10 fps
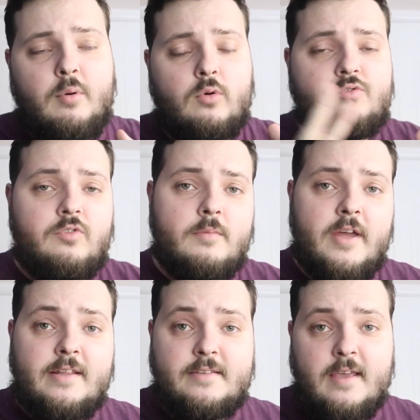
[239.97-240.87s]
ports from
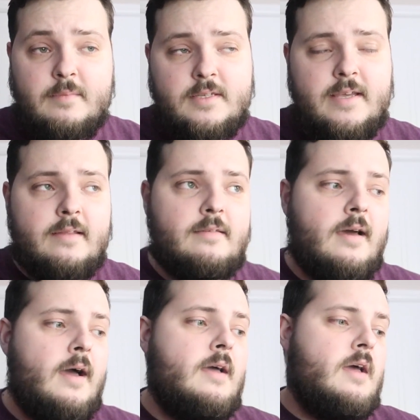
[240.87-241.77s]
your entertainment
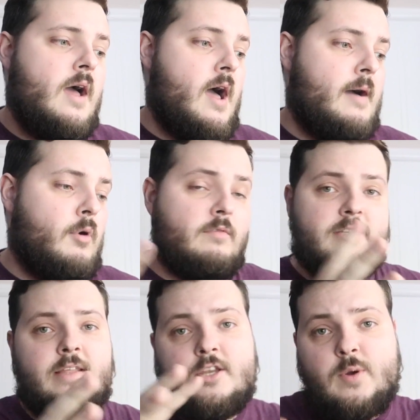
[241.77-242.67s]
center.
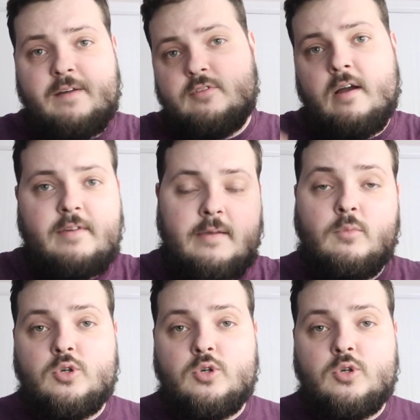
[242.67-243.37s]
Obviously then you have to have like